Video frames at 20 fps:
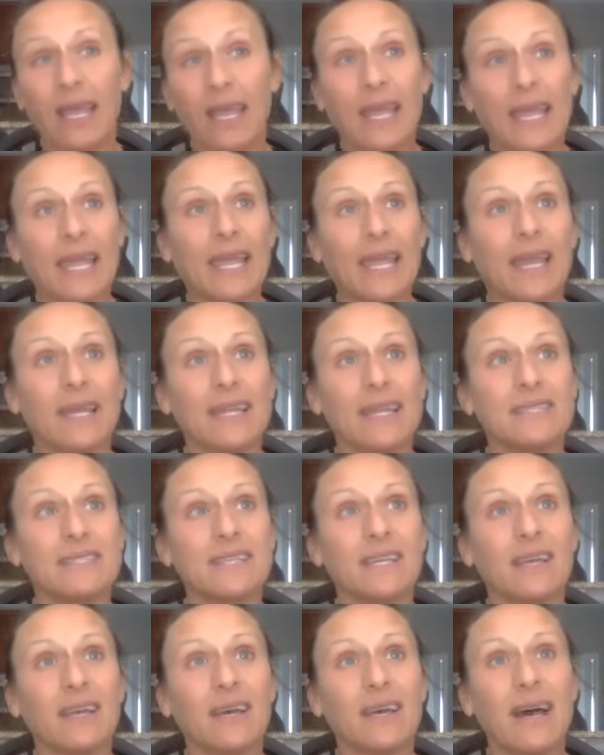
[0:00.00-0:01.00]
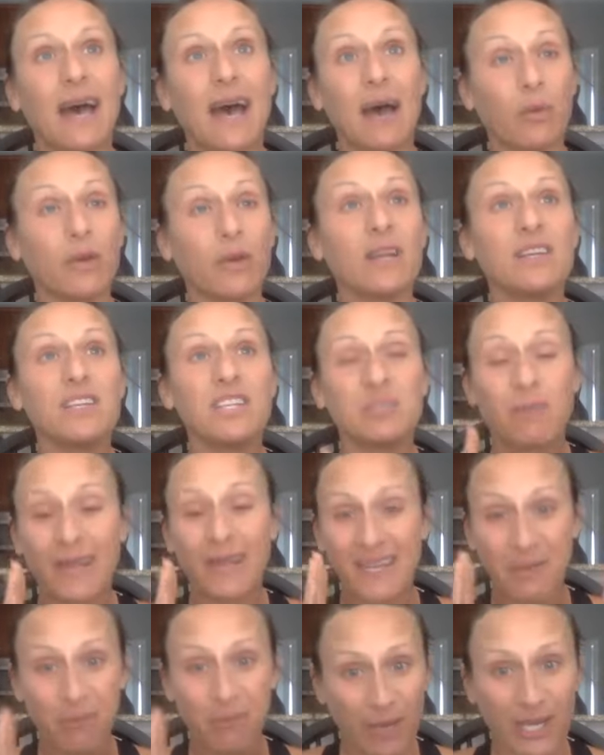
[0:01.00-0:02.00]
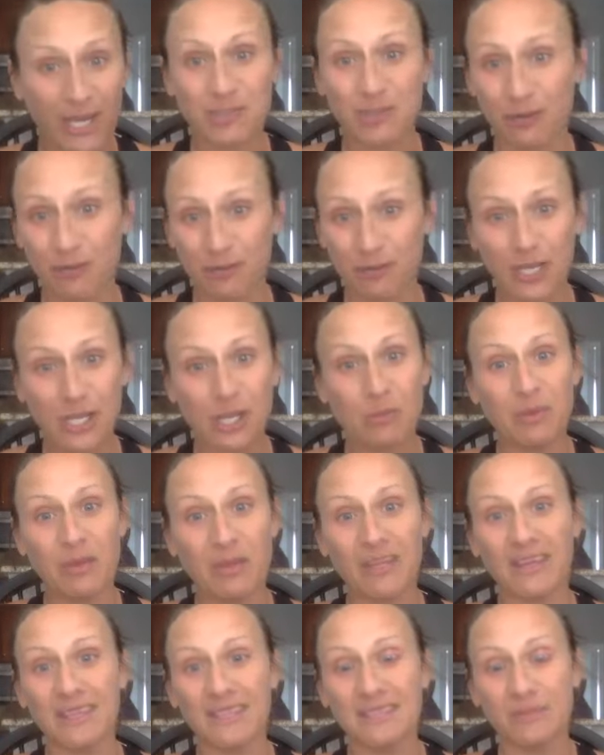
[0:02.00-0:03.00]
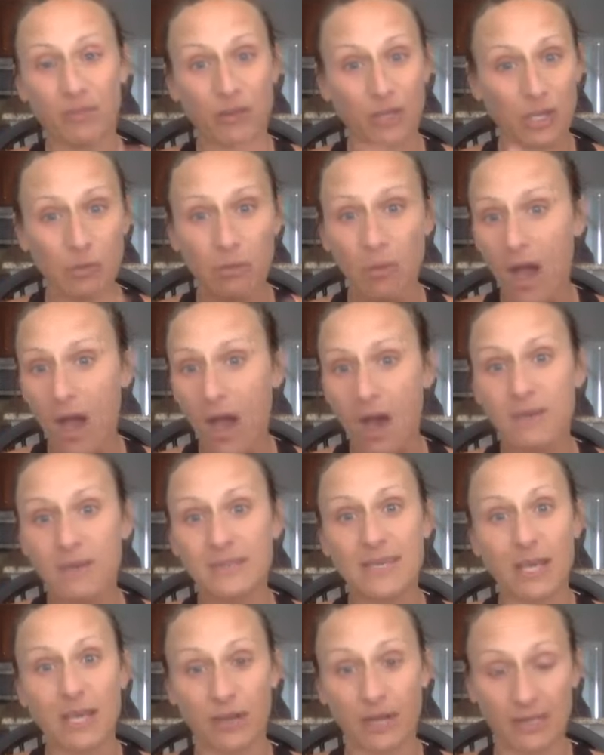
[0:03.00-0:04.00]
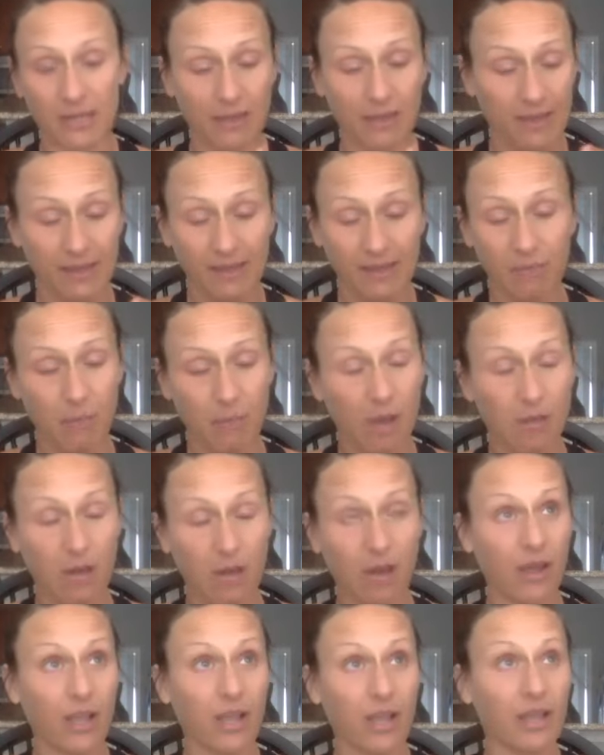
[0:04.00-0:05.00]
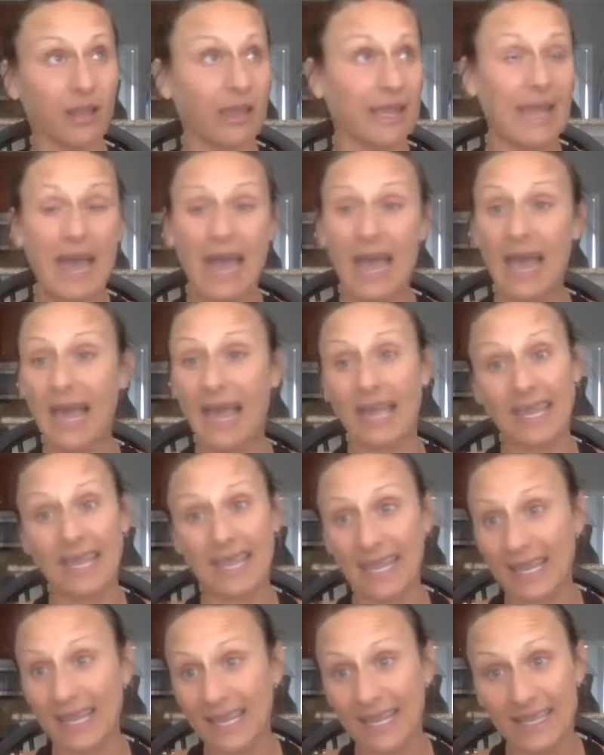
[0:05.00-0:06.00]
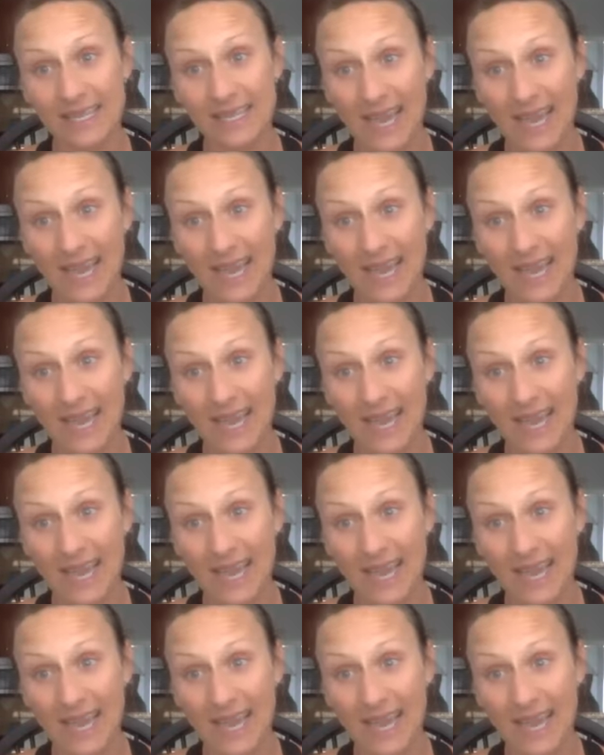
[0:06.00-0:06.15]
And I want to just paint a picture for you, because for you moms that are in the thick of mamahood, like, I get it.